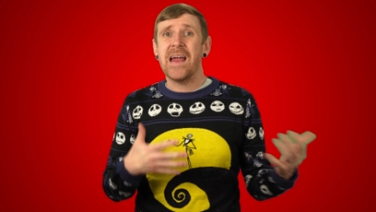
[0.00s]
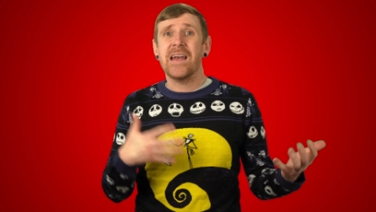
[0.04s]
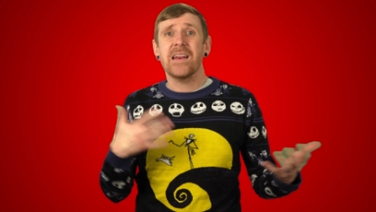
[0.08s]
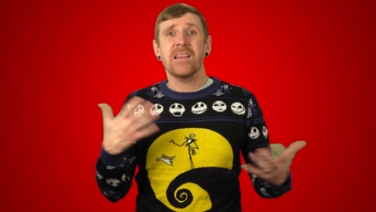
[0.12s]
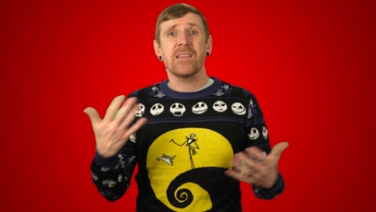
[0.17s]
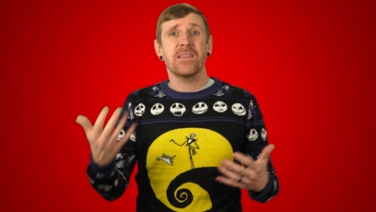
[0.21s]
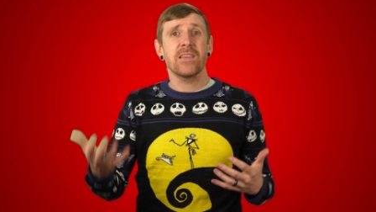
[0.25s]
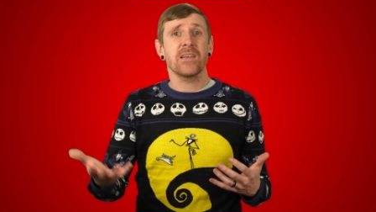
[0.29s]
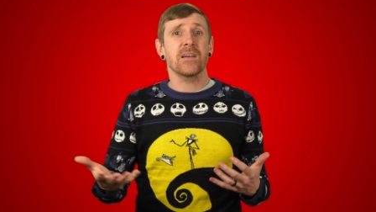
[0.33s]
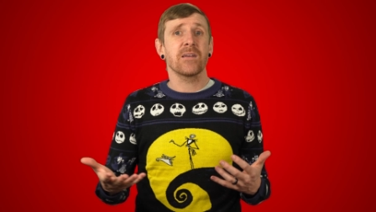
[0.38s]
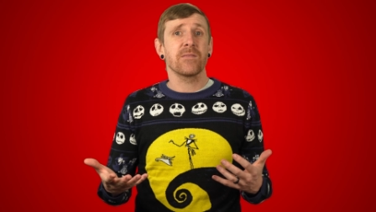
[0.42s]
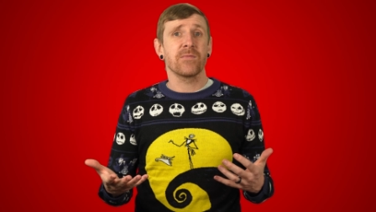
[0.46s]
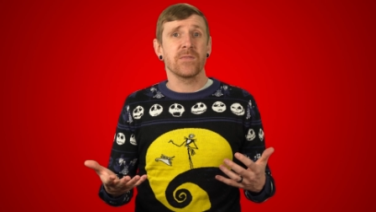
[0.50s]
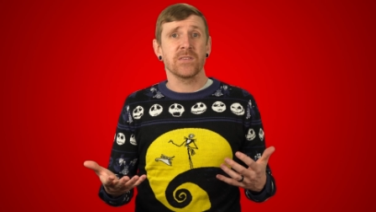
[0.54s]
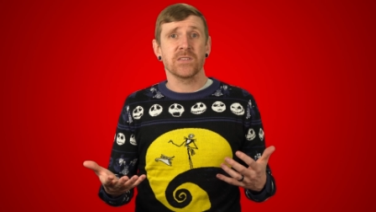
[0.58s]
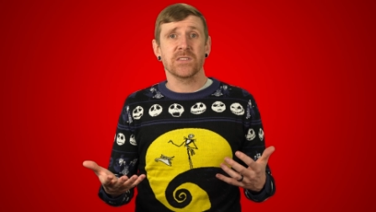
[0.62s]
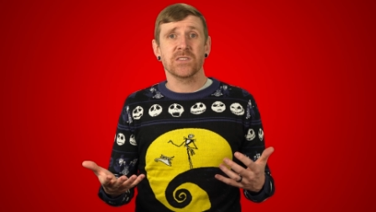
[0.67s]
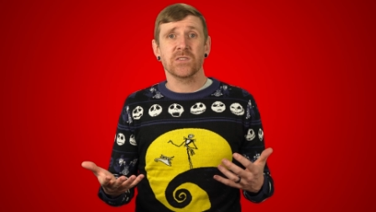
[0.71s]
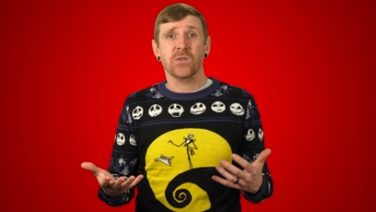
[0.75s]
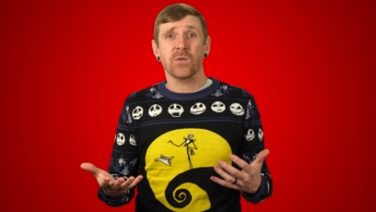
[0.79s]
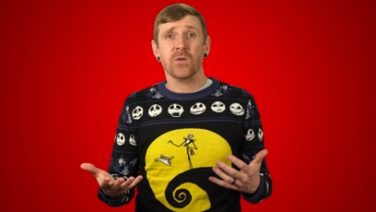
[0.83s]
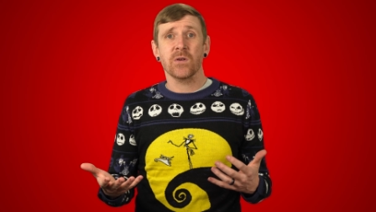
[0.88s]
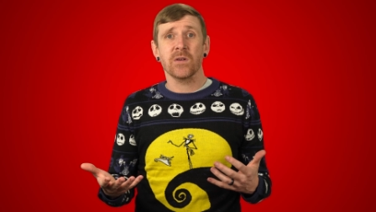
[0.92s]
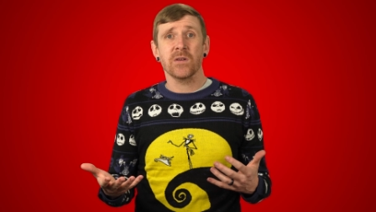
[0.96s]
anything of the
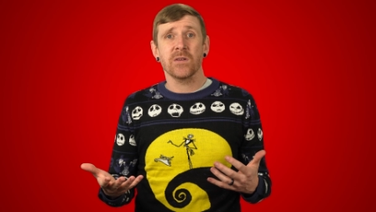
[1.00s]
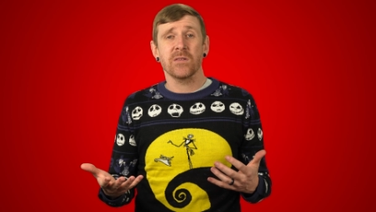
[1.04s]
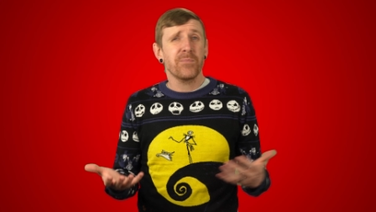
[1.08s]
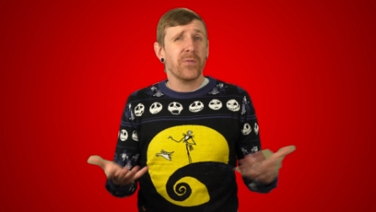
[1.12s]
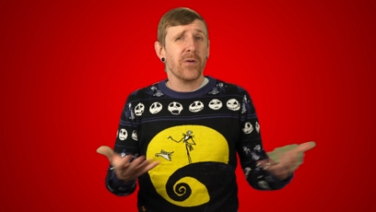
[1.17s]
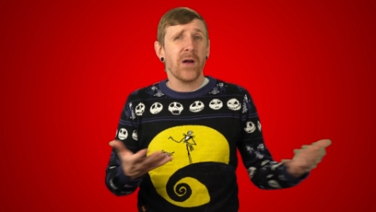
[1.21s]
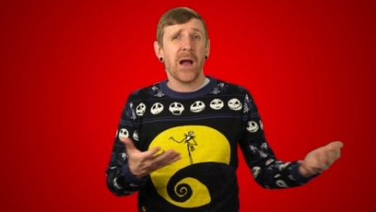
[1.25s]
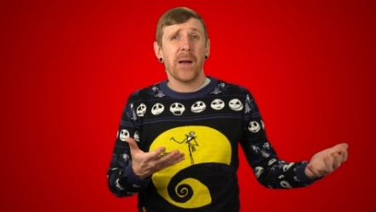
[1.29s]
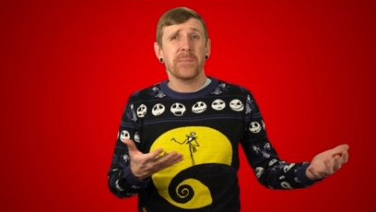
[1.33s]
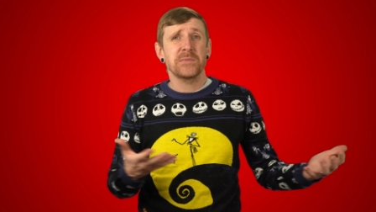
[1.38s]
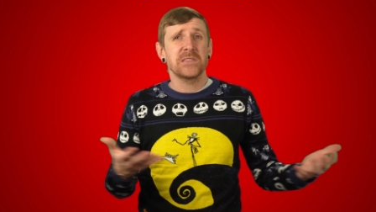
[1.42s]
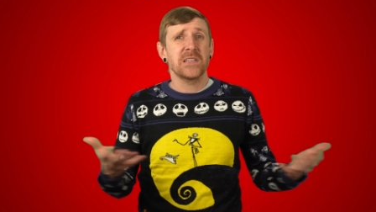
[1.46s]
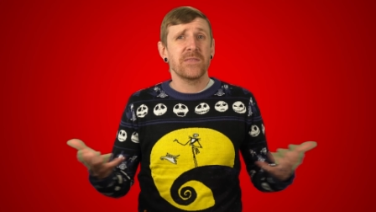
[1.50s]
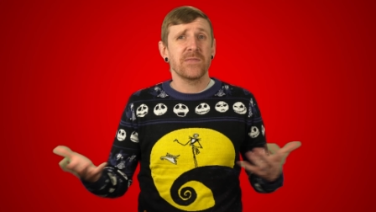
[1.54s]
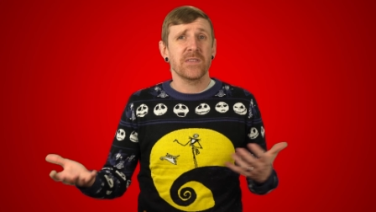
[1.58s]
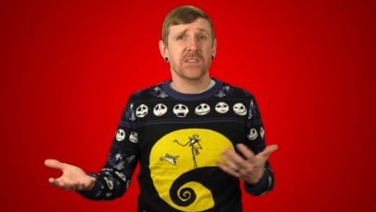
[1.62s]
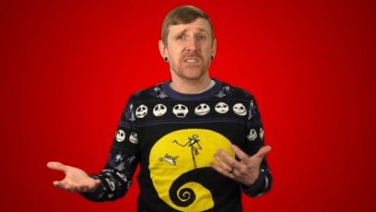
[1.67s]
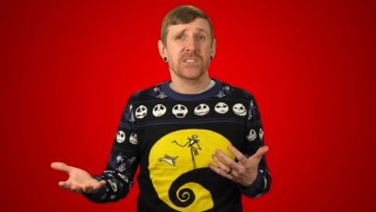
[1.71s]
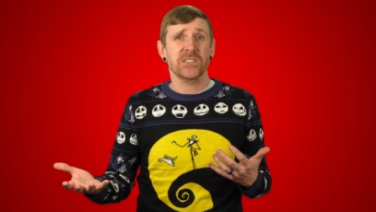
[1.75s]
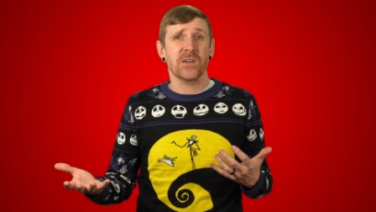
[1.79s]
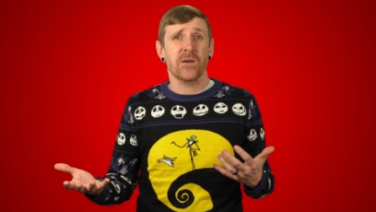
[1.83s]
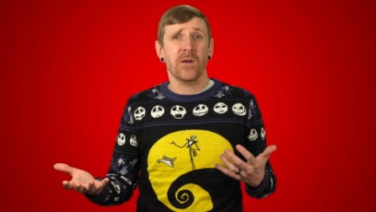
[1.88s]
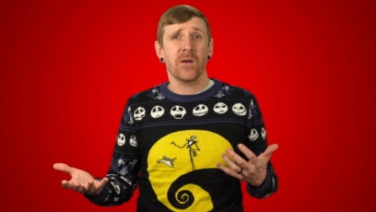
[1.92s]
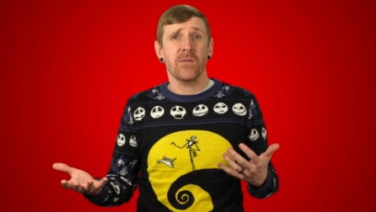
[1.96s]
sort, perhaps even a
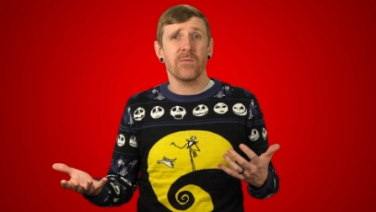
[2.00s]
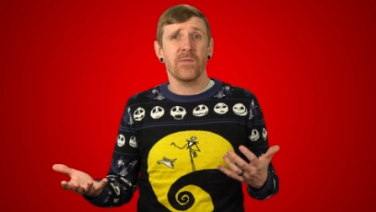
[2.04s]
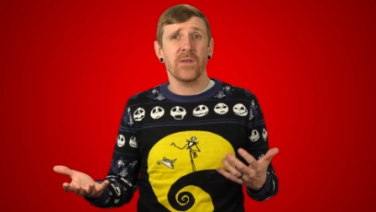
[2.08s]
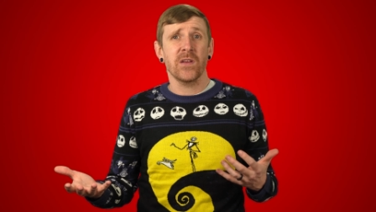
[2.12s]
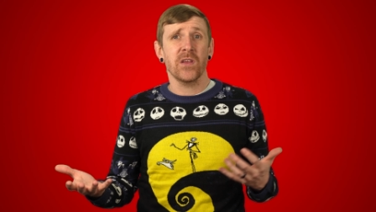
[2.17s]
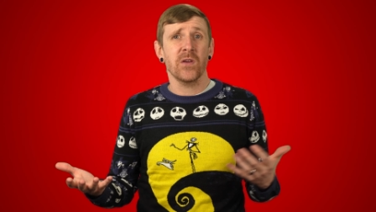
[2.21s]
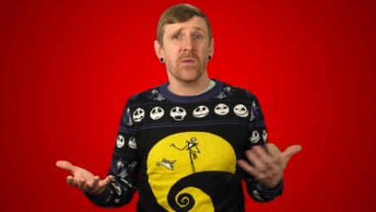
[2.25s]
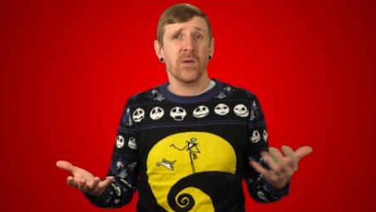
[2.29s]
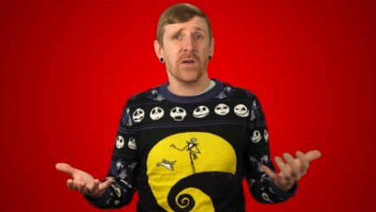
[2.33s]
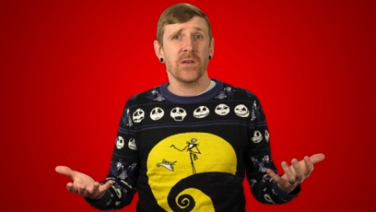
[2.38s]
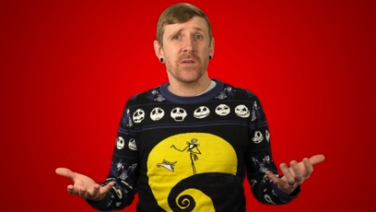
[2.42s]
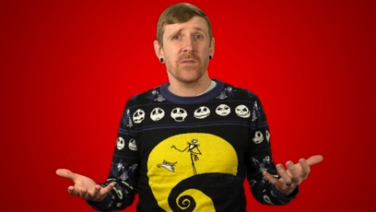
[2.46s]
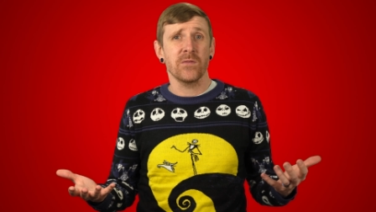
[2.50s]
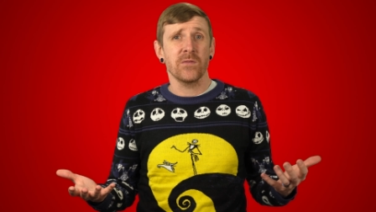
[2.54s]
shout-out video on